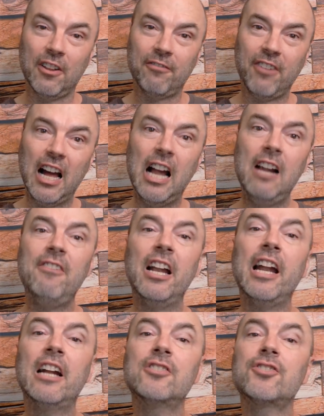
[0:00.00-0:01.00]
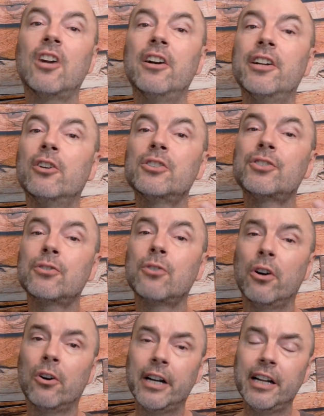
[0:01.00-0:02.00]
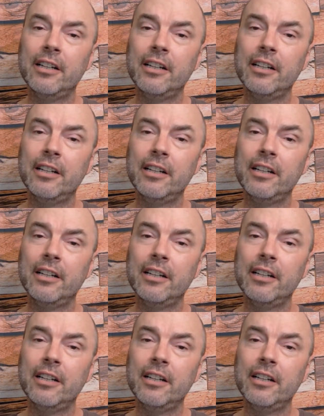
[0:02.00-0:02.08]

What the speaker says: 5 and start your story,